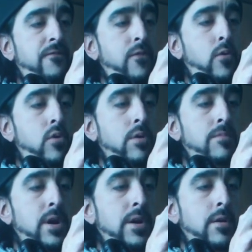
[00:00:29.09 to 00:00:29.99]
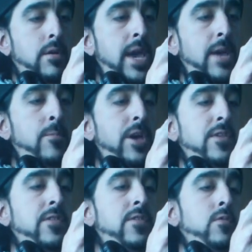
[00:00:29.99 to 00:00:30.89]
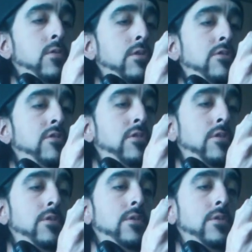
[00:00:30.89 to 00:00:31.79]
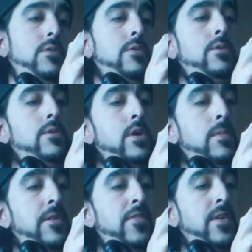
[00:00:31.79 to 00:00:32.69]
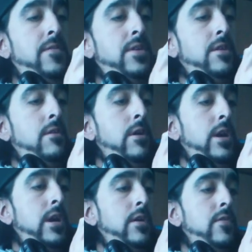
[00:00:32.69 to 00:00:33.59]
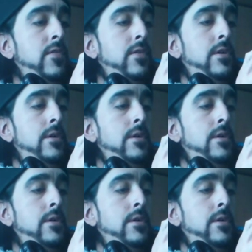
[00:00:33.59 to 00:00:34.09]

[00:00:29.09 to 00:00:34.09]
4 months or 8 weeks in storage at about 70 degrees,